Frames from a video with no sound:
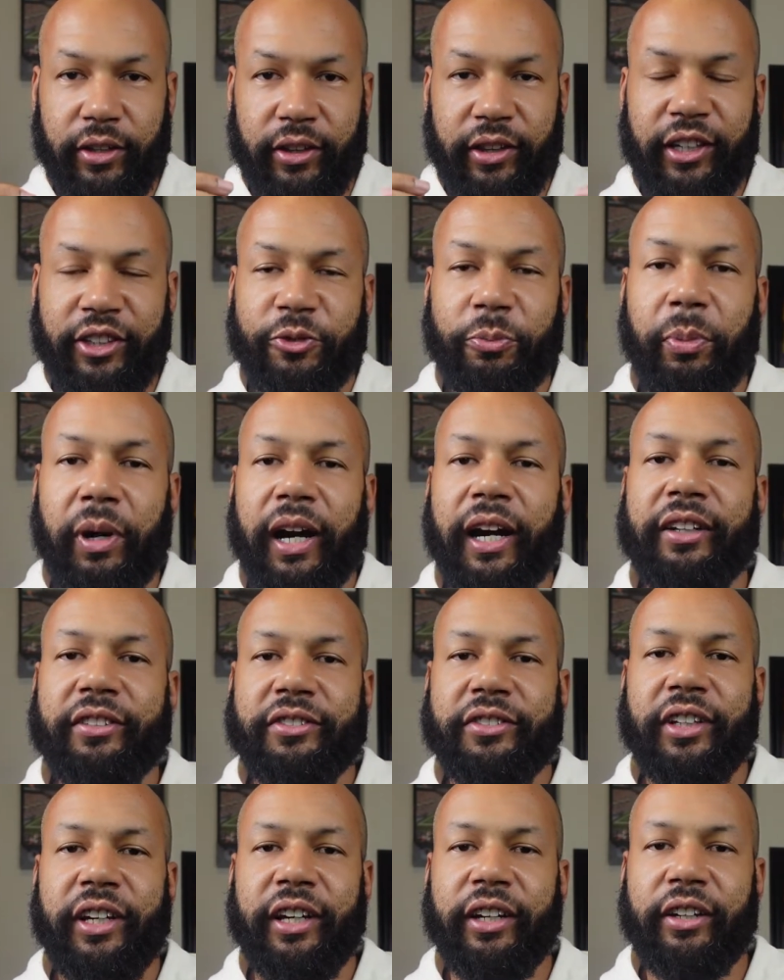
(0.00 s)
this
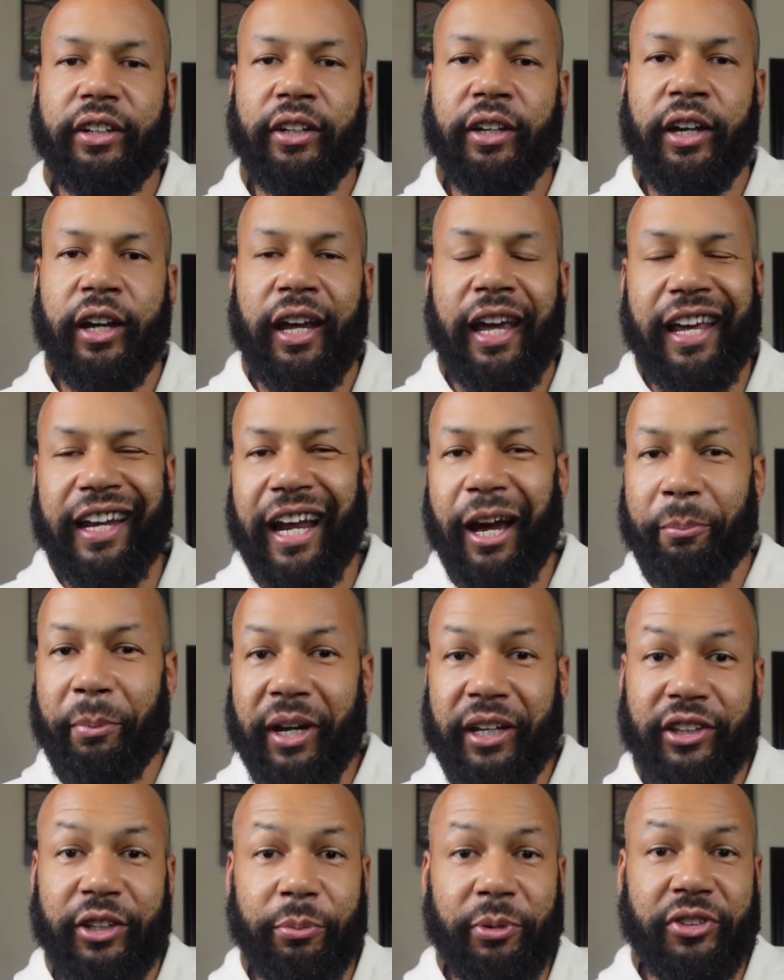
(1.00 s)
mindset and not
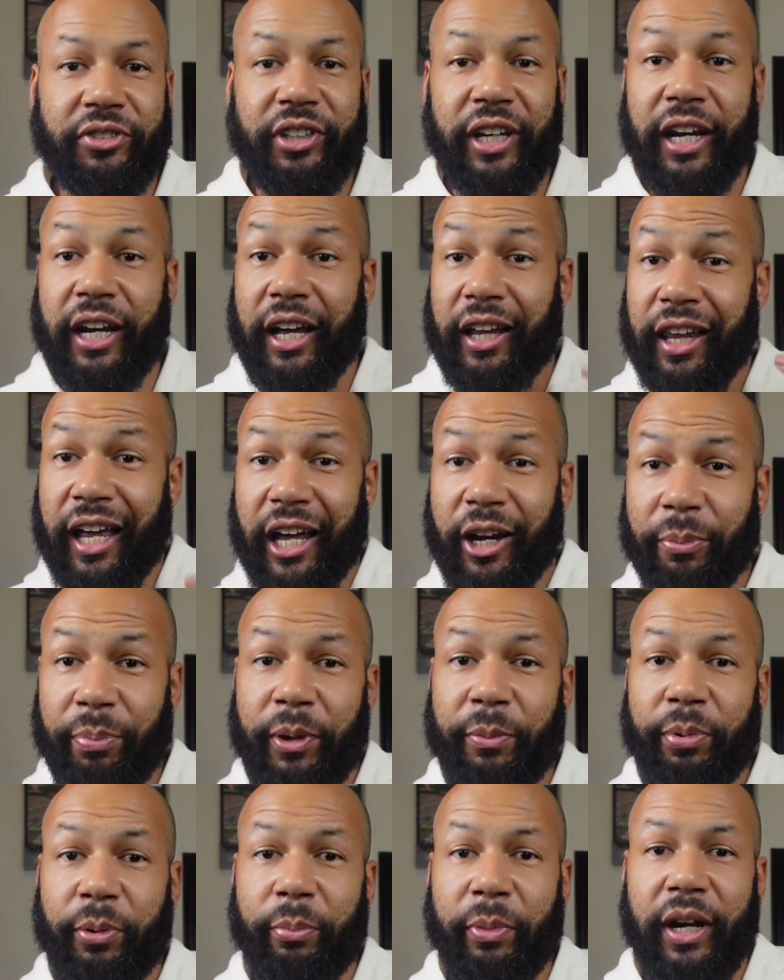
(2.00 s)
make the mistake a lot of
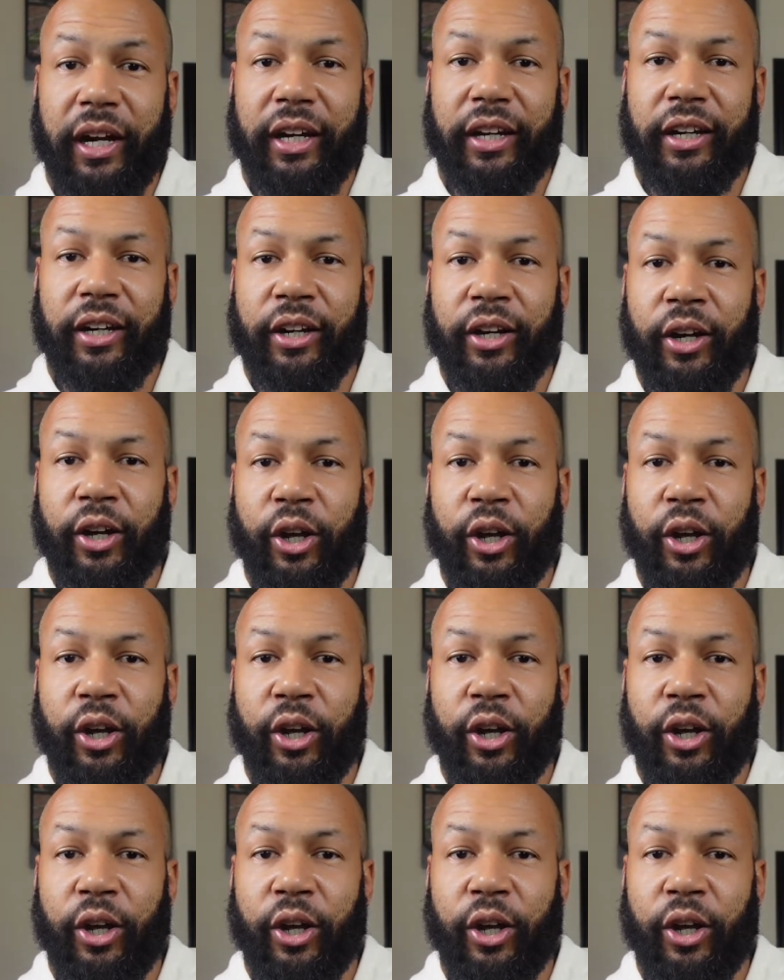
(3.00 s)
people make